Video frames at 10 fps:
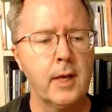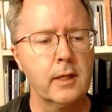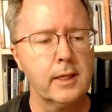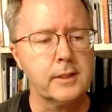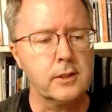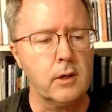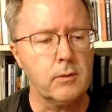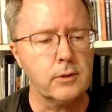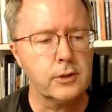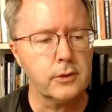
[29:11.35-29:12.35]
Let's
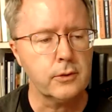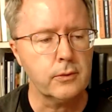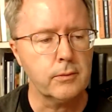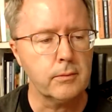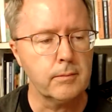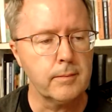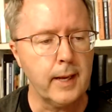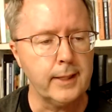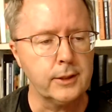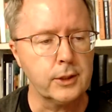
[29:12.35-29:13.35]
go to
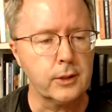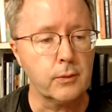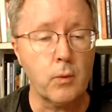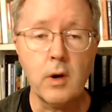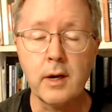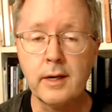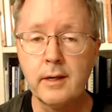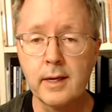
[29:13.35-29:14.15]
measure 1,